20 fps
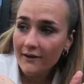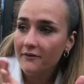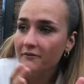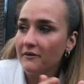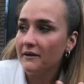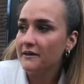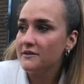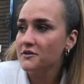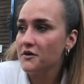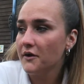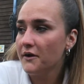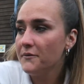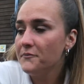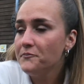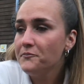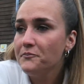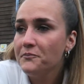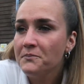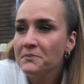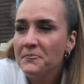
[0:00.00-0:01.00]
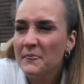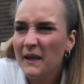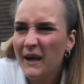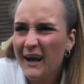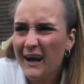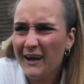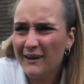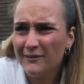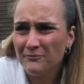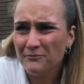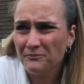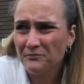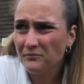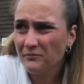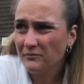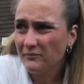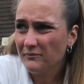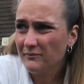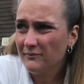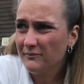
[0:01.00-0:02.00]
Right, sorry.
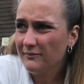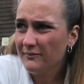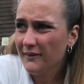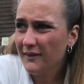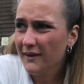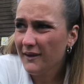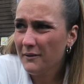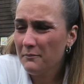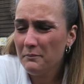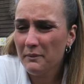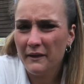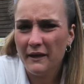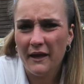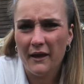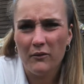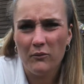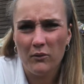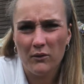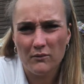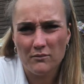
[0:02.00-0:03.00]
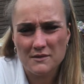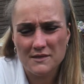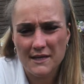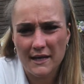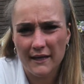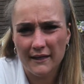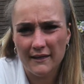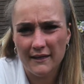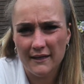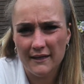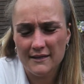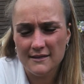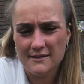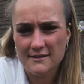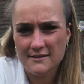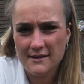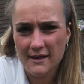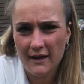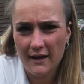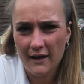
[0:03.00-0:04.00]
But yeah, what I was saying
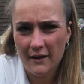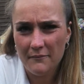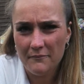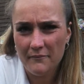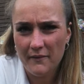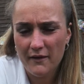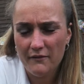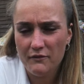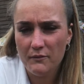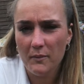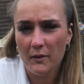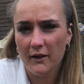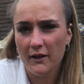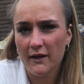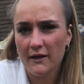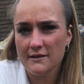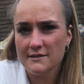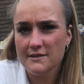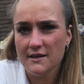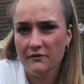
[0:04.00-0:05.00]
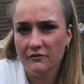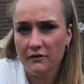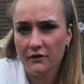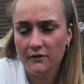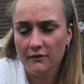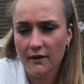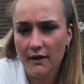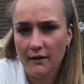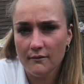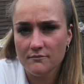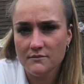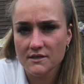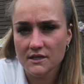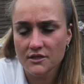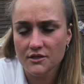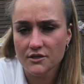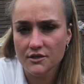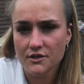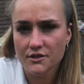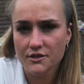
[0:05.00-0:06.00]
is everybody has different
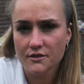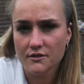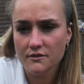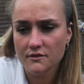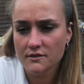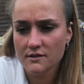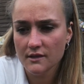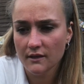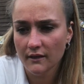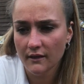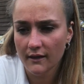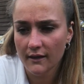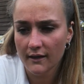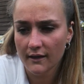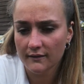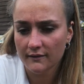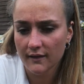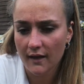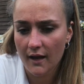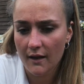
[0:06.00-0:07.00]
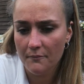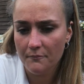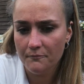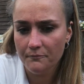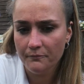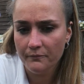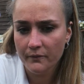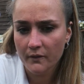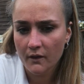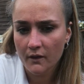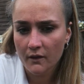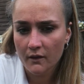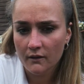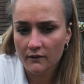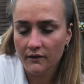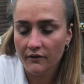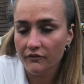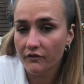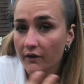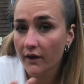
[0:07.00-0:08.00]
situations and
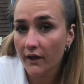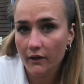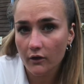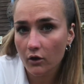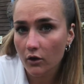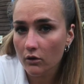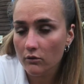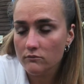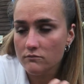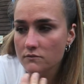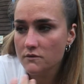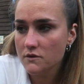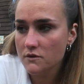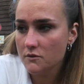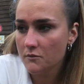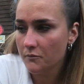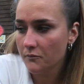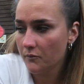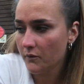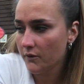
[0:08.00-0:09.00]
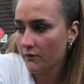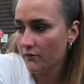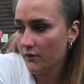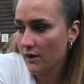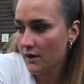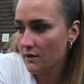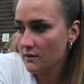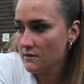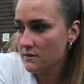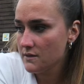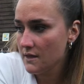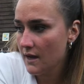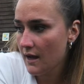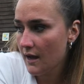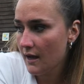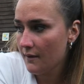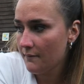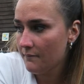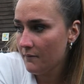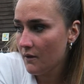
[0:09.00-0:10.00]
different incomes, whatever else,
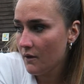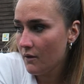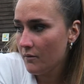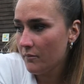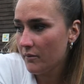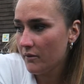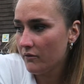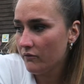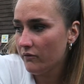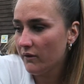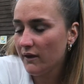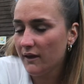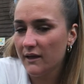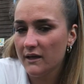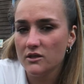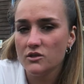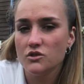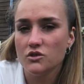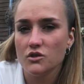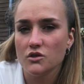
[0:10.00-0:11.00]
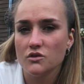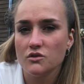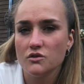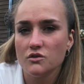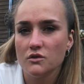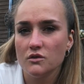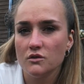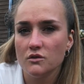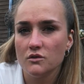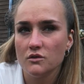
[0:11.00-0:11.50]
but it really is just